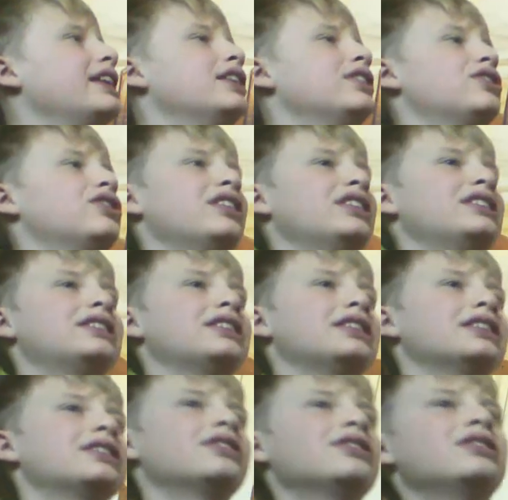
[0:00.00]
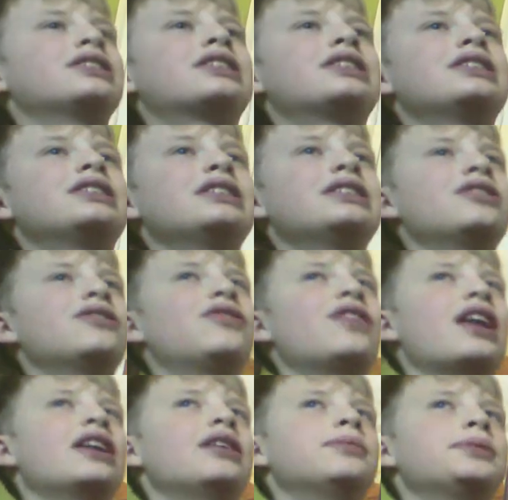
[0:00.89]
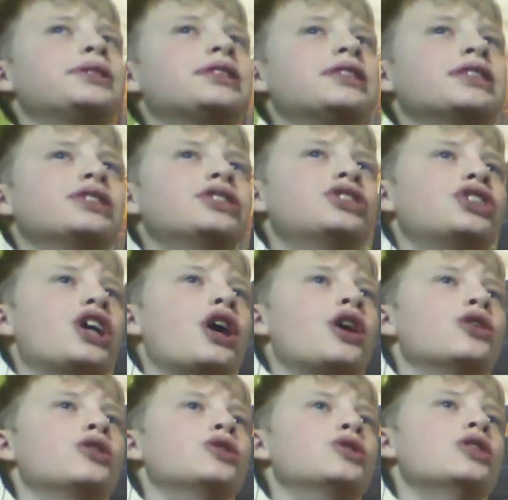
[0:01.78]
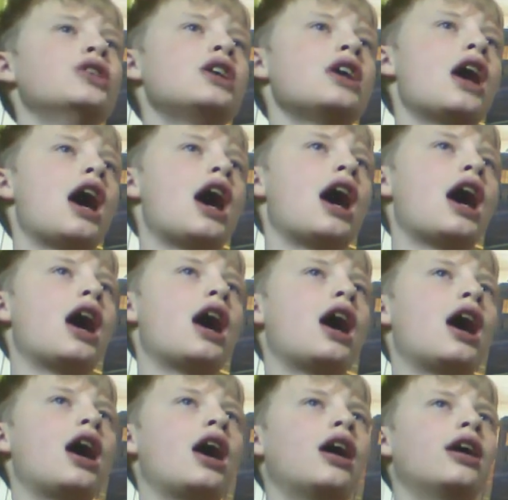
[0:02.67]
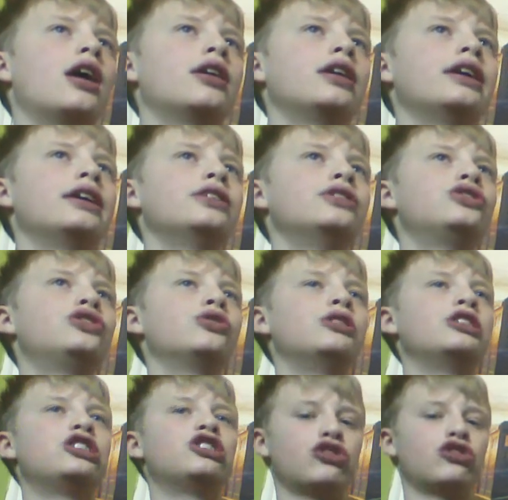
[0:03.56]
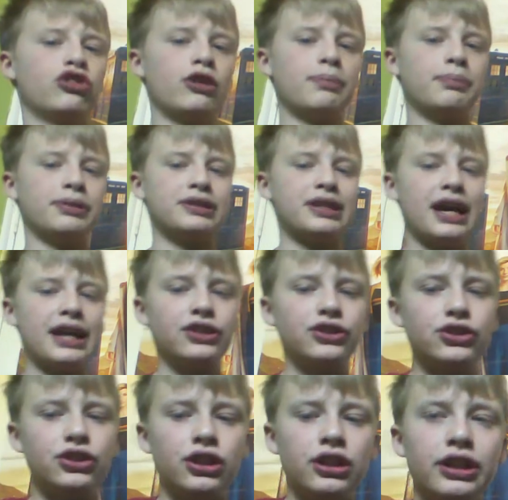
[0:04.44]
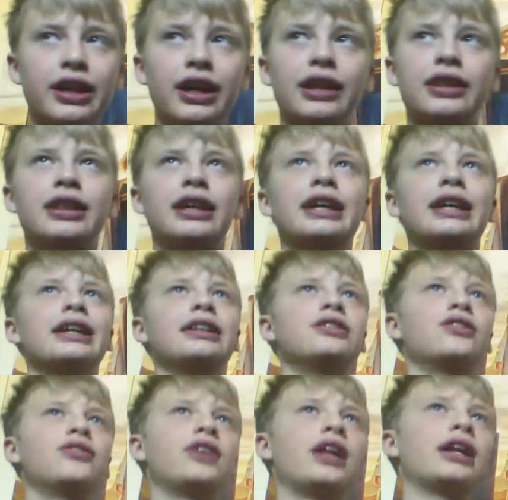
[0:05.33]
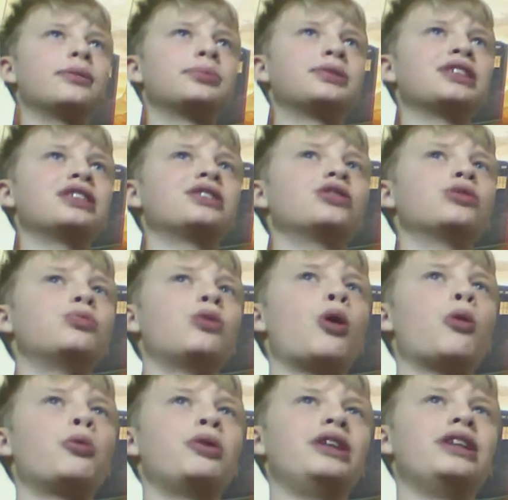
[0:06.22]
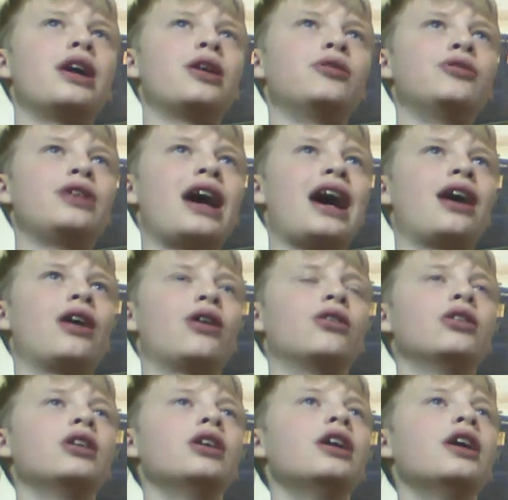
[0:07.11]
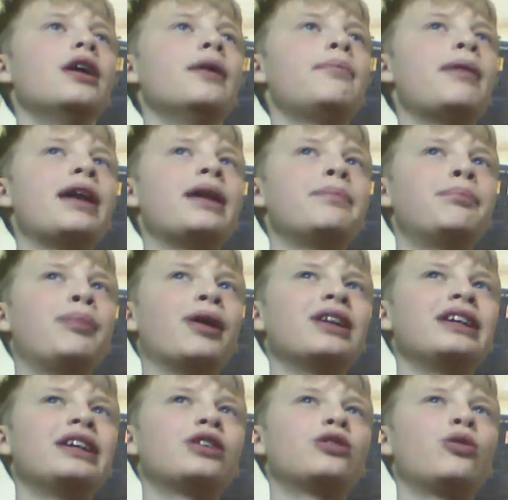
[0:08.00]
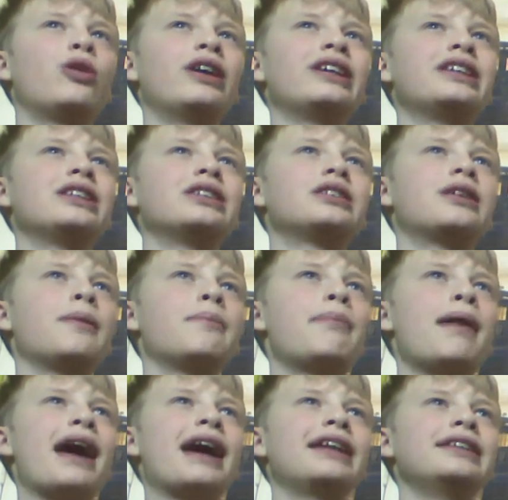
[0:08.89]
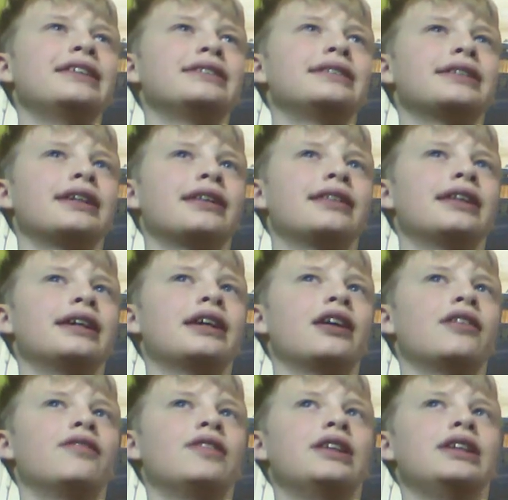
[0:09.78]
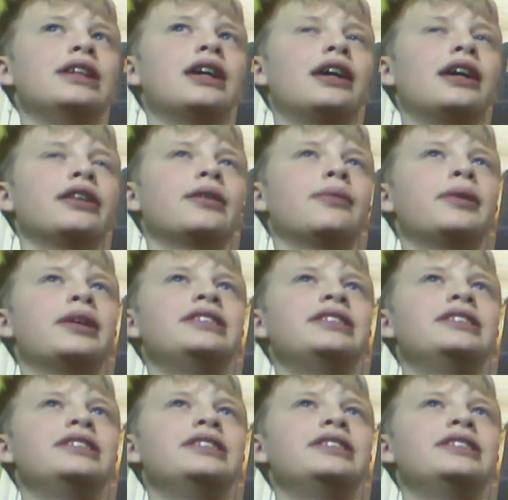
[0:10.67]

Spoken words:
interesting series because it develops the show to its true potential, and I think it develops it to what we know now. Ben and Polly are quite good companions, I think. I really like them. And